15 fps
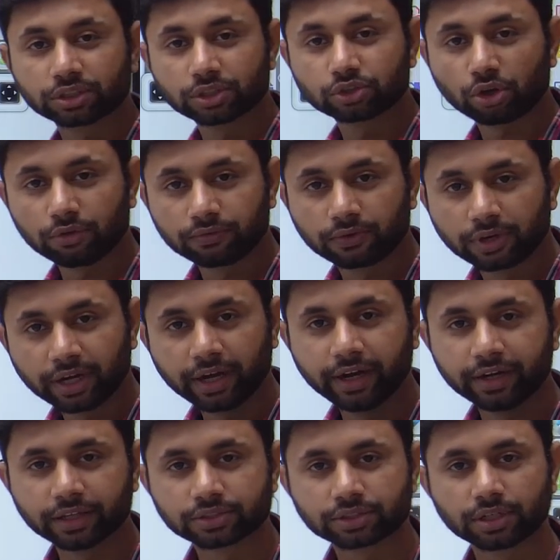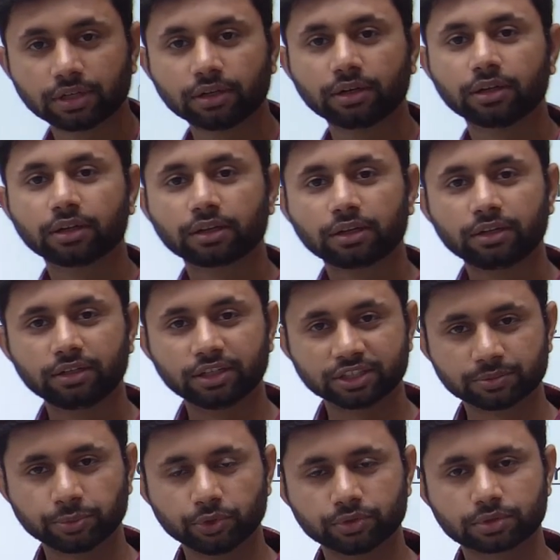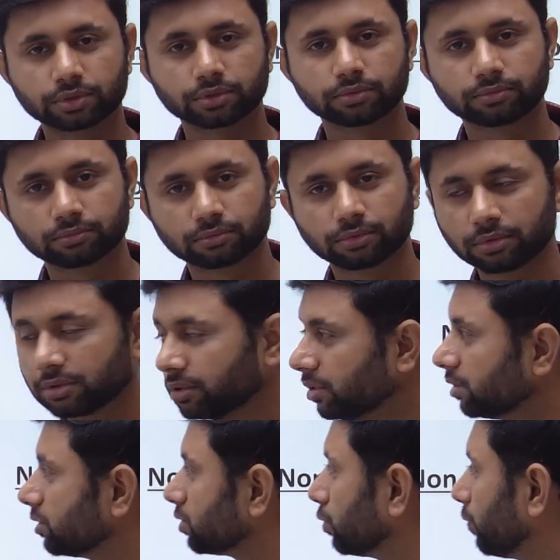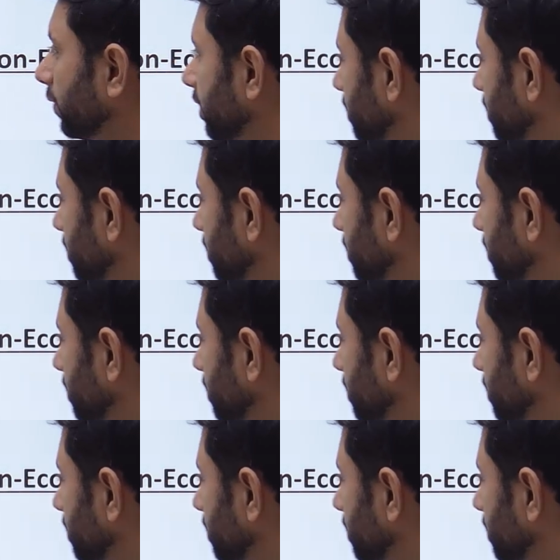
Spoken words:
of industrial disputes. So first,